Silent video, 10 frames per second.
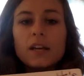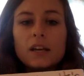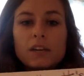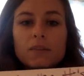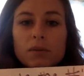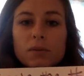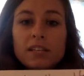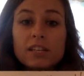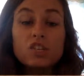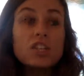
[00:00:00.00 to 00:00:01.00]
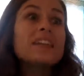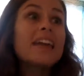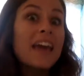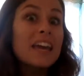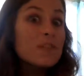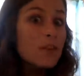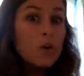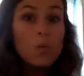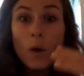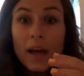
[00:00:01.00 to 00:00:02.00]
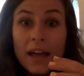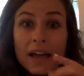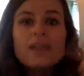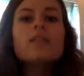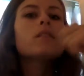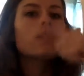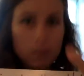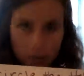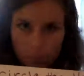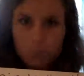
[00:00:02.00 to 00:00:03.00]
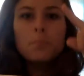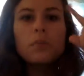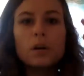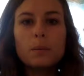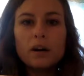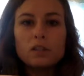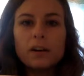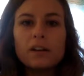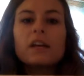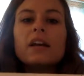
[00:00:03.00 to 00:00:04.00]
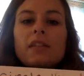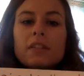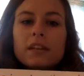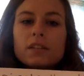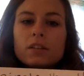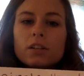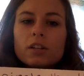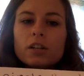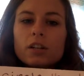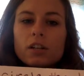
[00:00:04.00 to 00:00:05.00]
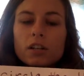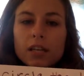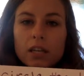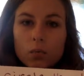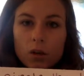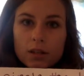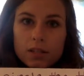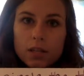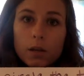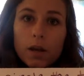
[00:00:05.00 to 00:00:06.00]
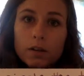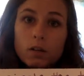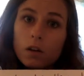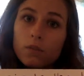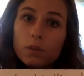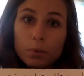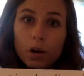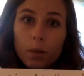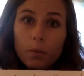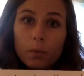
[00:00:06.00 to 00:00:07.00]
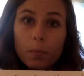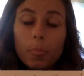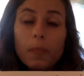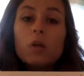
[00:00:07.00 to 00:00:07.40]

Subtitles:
If you see she gave away, put a box around it. These are your keywords that tell you how to solve the problem.